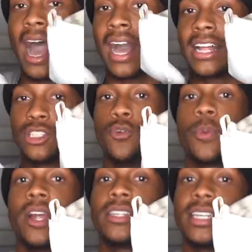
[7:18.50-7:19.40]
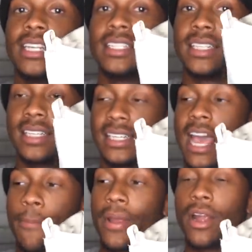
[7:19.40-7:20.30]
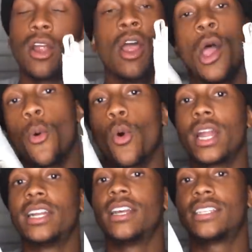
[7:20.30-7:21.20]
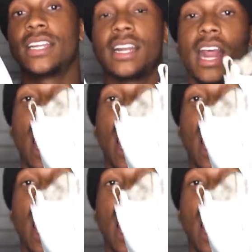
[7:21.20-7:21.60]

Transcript: I got two pairs of these, the exact pair, one in the 10 and a